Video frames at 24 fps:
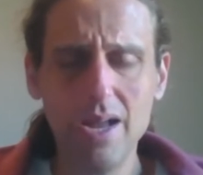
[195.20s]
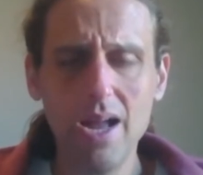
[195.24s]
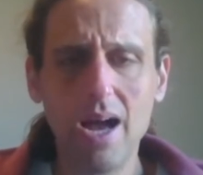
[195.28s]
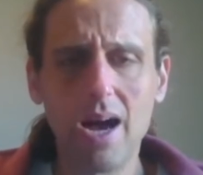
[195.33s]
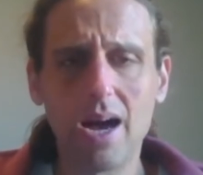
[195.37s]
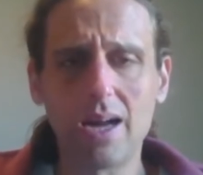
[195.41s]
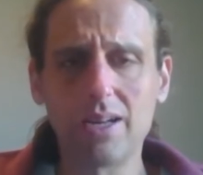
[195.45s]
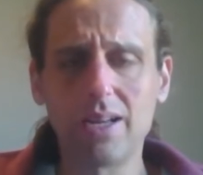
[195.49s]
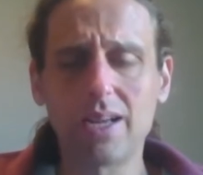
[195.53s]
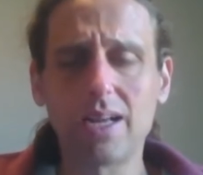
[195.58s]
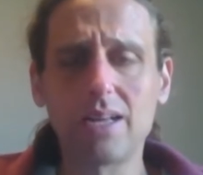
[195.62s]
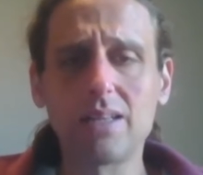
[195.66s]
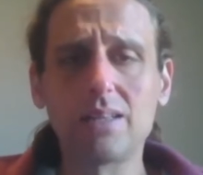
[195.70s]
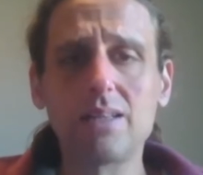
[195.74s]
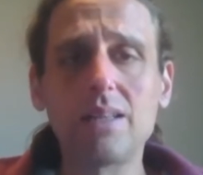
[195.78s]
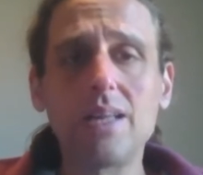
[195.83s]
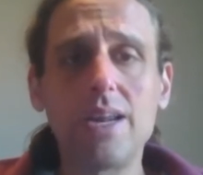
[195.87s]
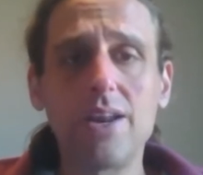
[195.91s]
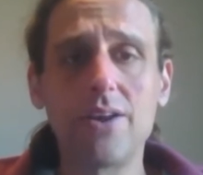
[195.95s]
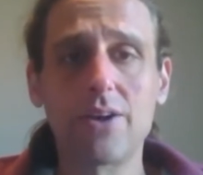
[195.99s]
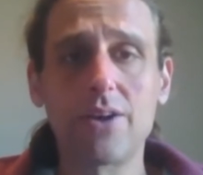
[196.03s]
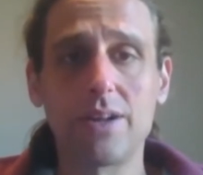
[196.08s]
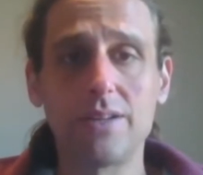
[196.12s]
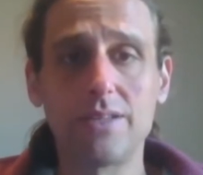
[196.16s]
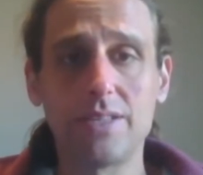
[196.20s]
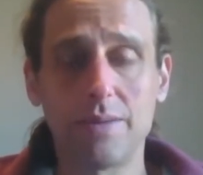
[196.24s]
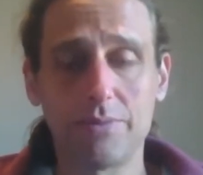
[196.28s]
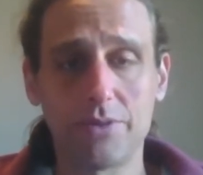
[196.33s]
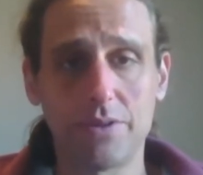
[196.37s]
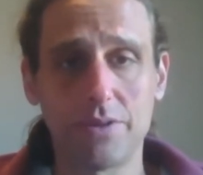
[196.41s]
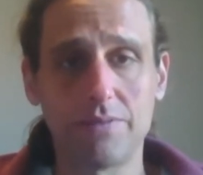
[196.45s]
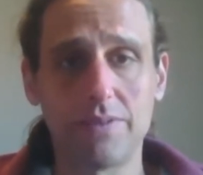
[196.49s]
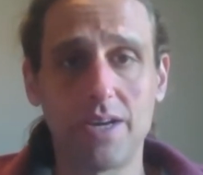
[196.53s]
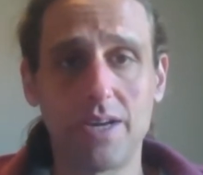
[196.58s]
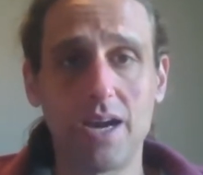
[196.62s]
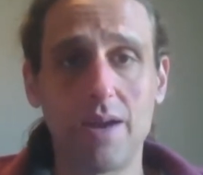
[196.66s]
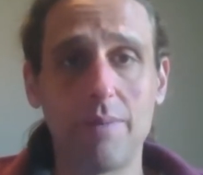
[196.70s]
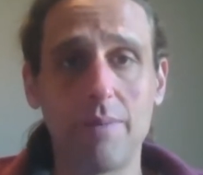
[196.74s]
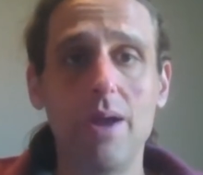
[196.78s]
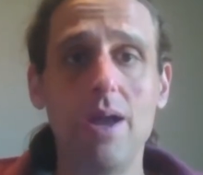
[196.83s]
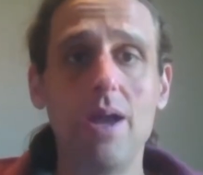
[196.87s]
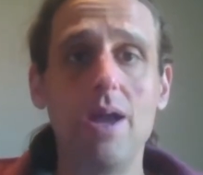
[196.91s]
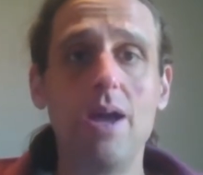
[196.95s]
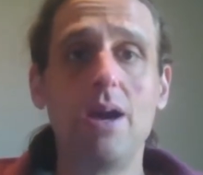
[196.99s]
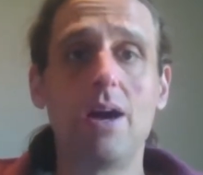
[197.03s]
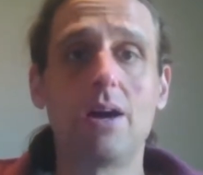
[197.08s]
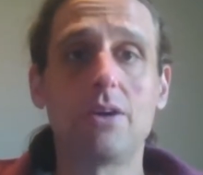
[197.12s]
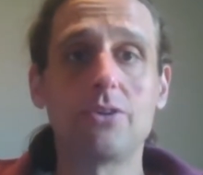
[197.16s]
Unlike a linear conception of time,
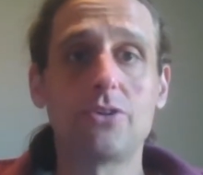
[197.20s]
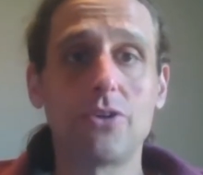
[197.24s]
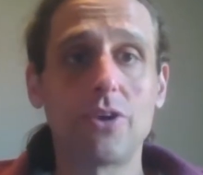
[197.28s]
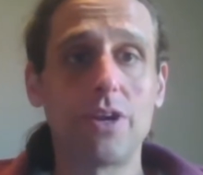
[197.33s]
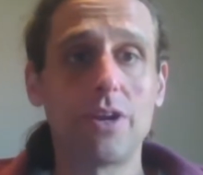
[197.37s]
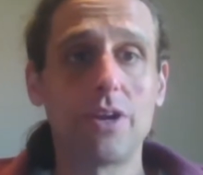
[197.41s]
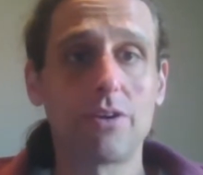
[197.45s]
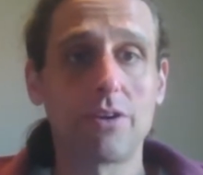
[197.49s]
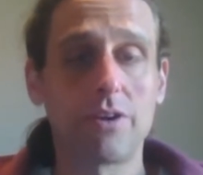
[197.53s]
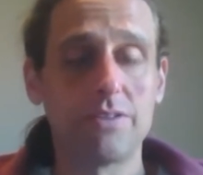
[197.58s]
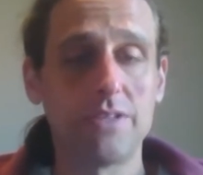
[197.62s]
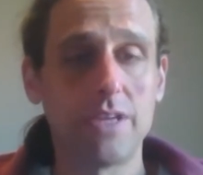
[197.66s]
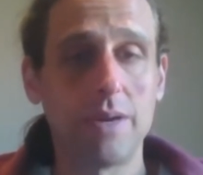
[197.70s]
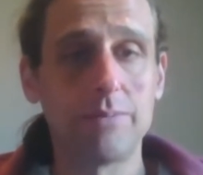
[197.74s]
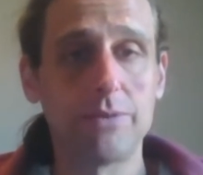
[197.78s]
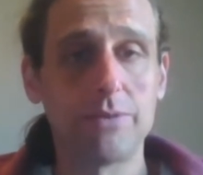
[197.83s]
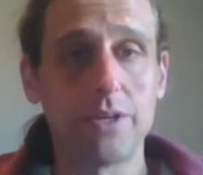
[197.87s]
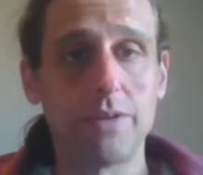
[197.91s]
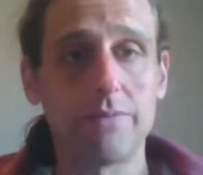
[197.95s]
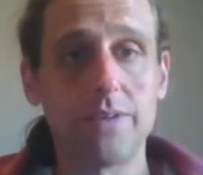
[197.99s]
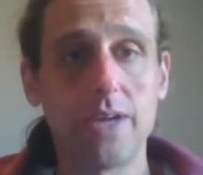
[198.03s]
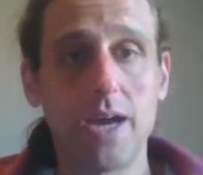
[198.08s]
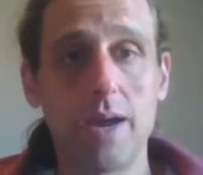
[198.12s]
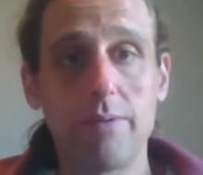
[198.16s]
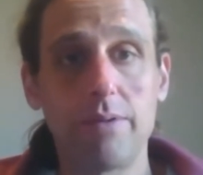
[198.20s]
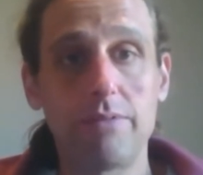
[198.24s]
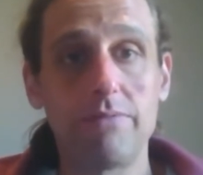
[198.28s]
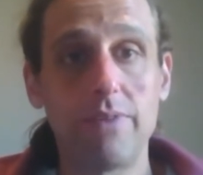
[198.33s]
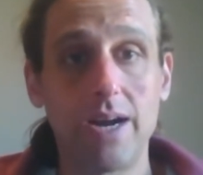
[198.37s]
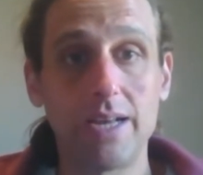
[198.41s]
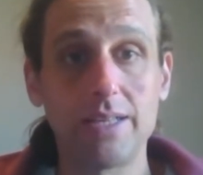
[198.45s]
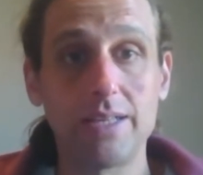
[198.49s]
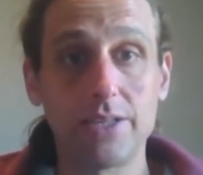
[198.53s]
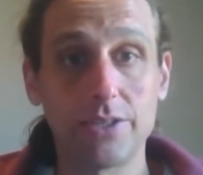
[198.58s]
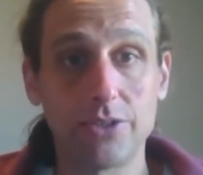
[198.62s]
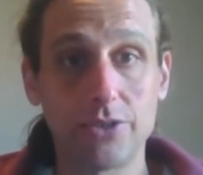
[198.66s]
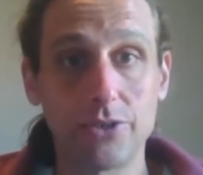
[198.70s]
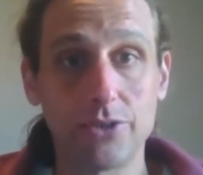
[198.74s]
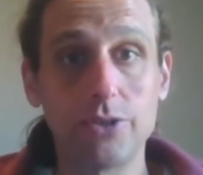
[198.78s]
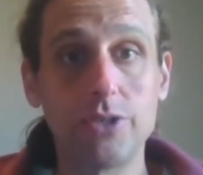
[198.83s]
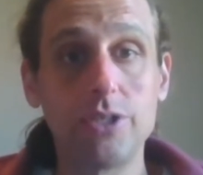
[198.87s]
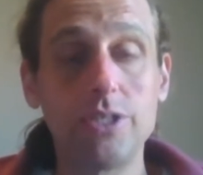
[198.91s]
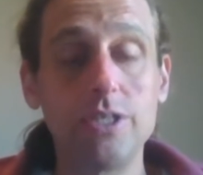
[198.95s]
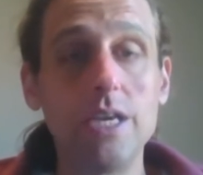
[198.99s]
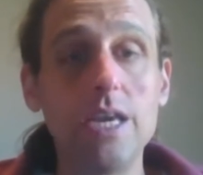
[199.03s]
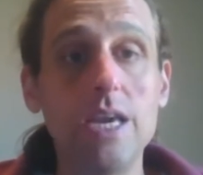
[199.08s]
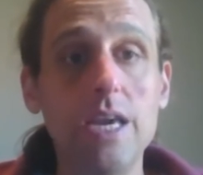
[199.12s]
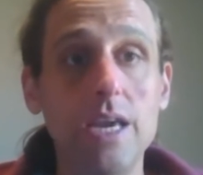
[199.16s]
a circular conception of time invites us to
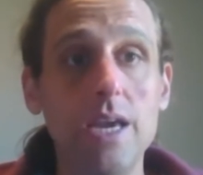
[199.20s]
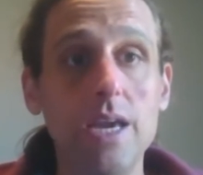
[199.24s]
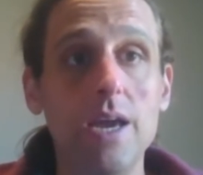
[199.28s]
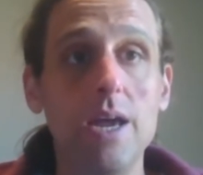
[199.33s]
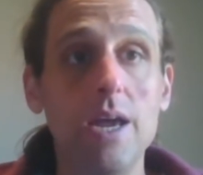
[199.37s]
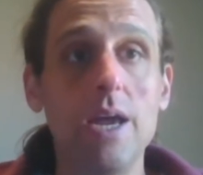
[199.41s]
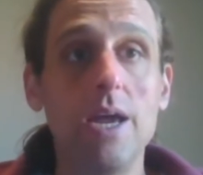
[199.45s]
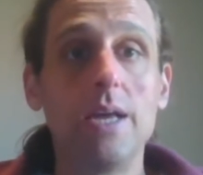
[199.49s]
see